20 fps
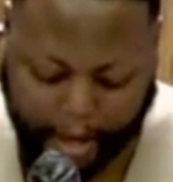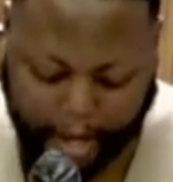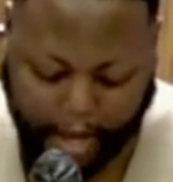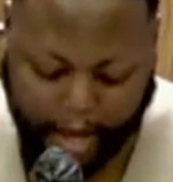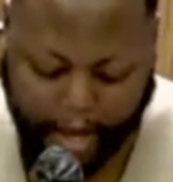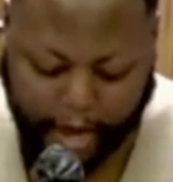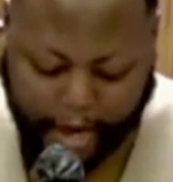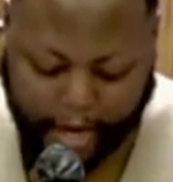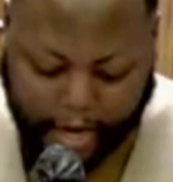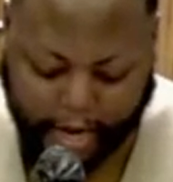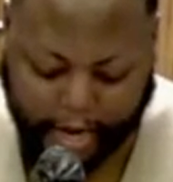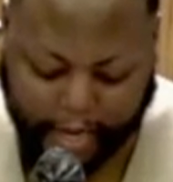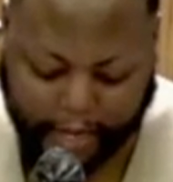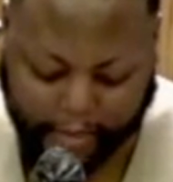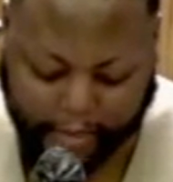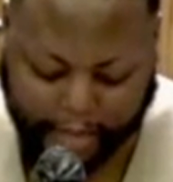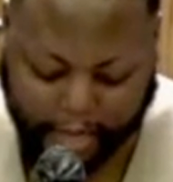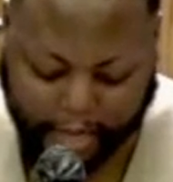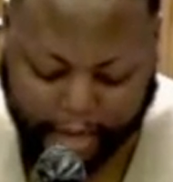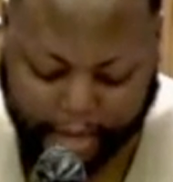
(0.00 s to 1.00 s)
And he
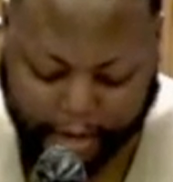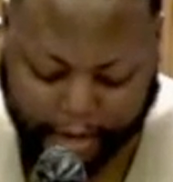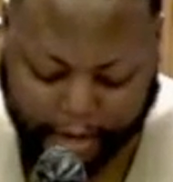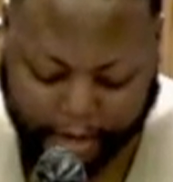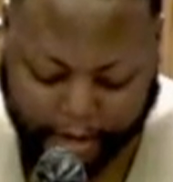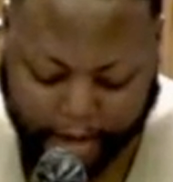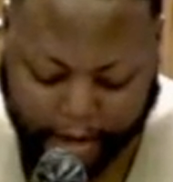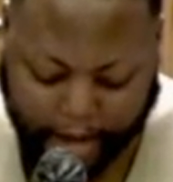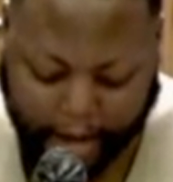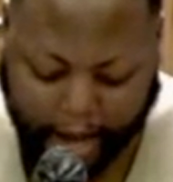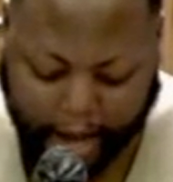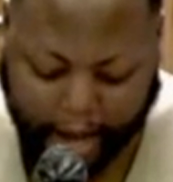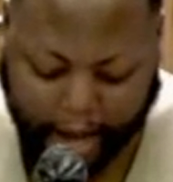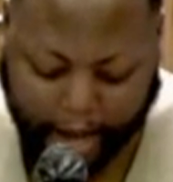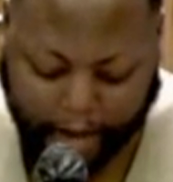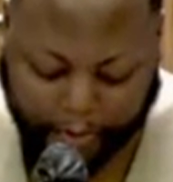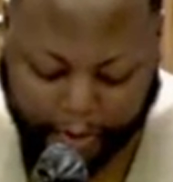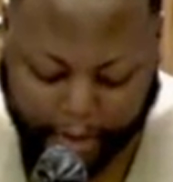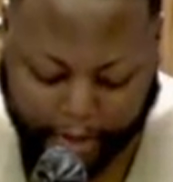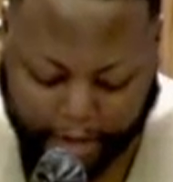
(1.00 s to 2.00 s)
said, How
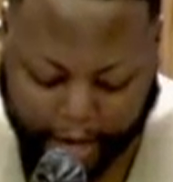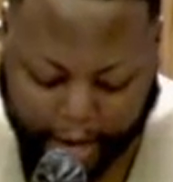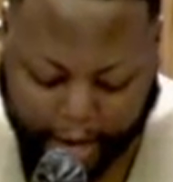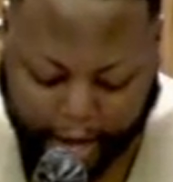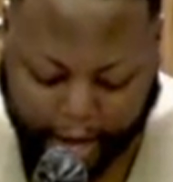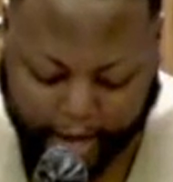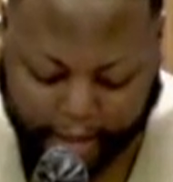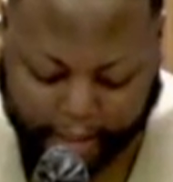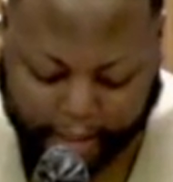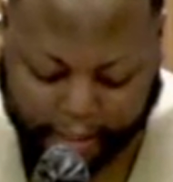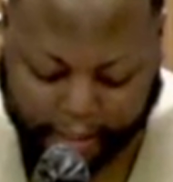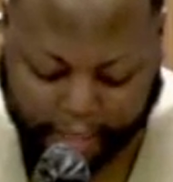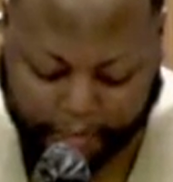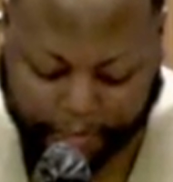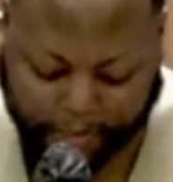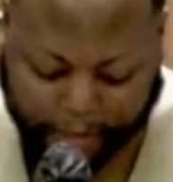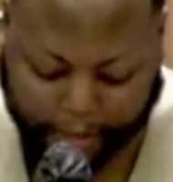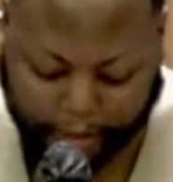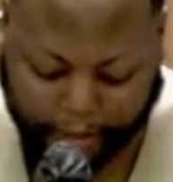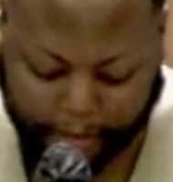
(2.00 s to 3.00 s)
can I accept
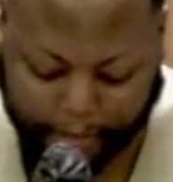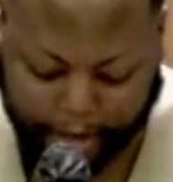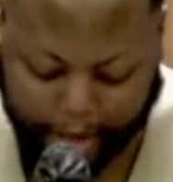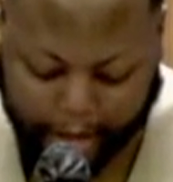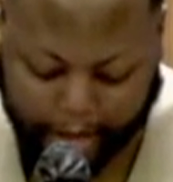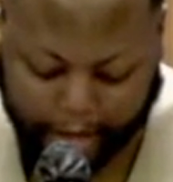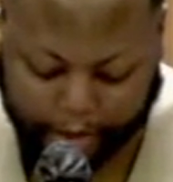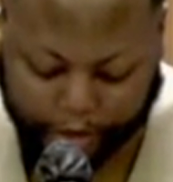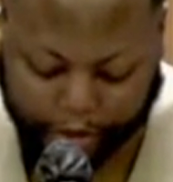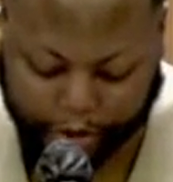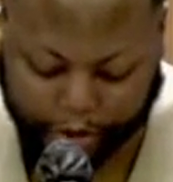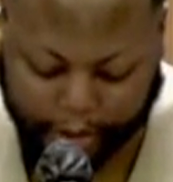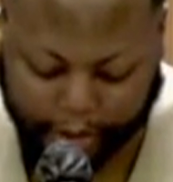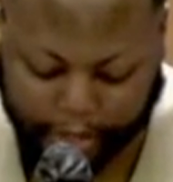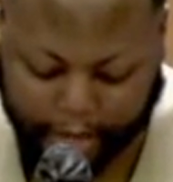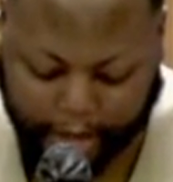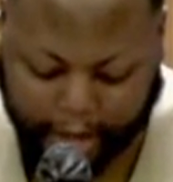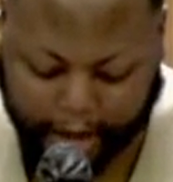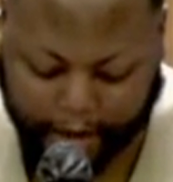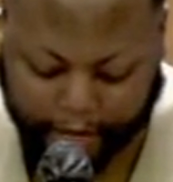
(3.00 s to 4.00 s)
some man should
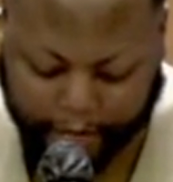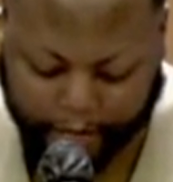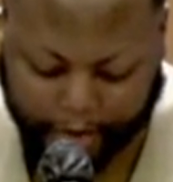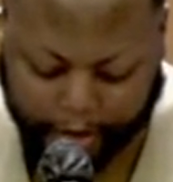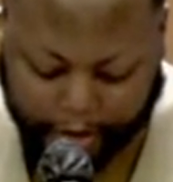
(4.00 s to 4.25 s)
guide me?